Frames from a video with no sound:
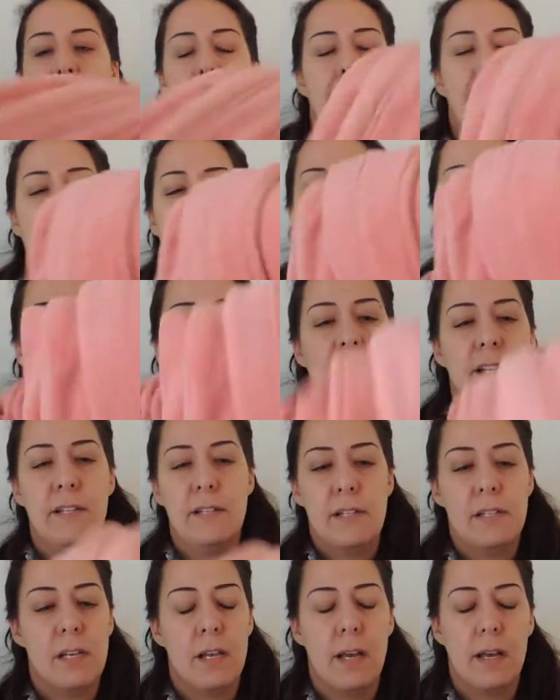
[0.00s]

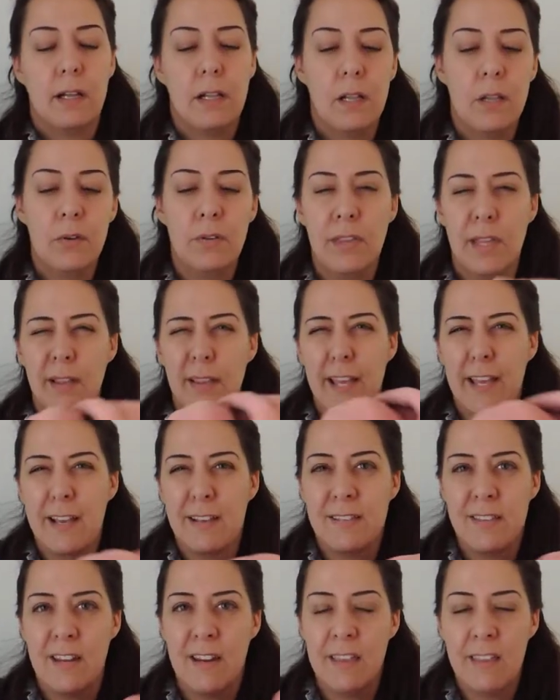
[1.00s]
And clothing,
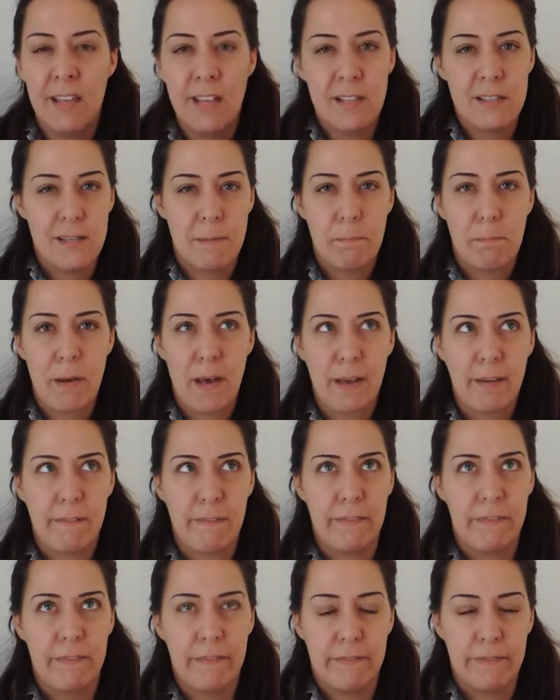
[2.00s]
like I said, I think it's a buck
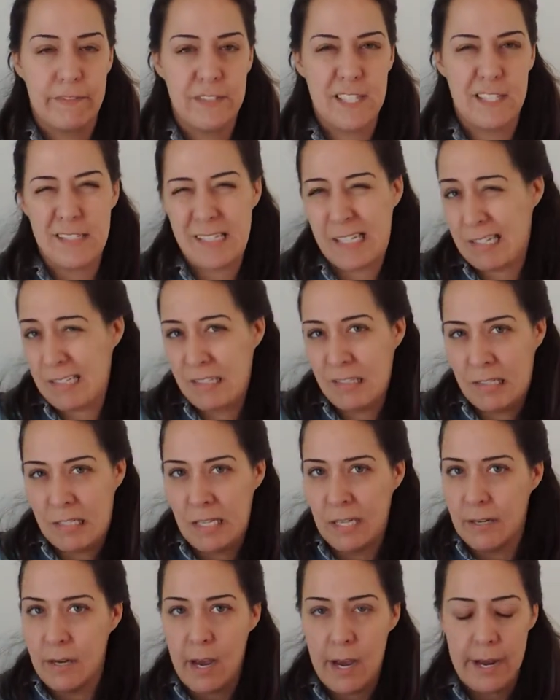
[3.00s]

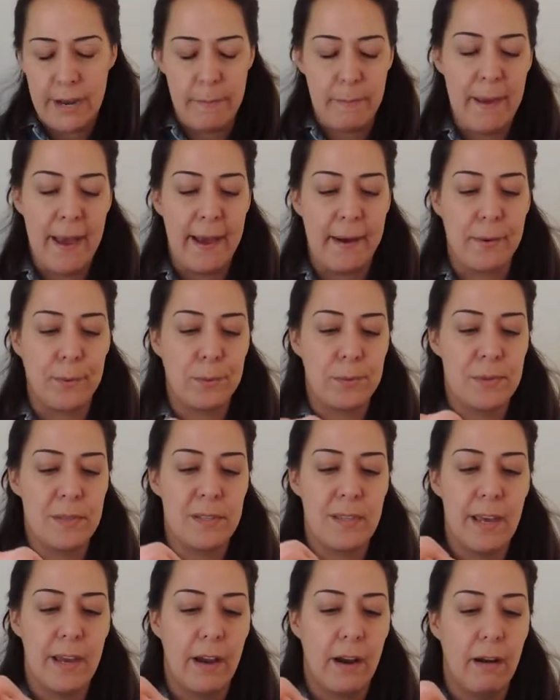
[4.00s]
sixty-nine a pound
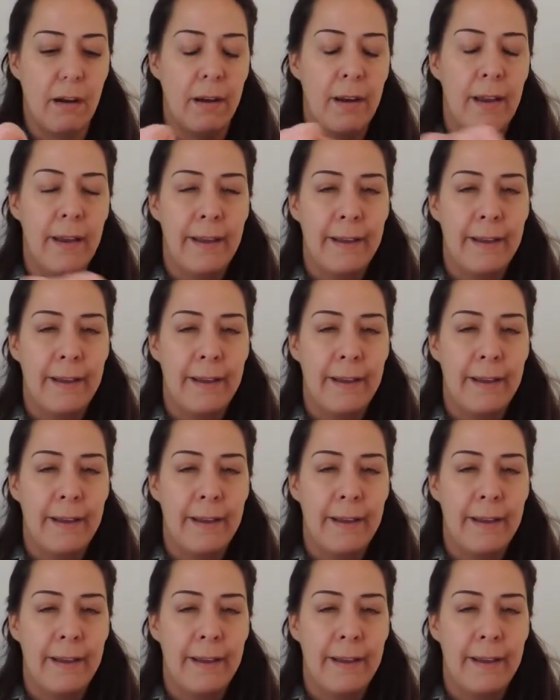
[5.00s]
there.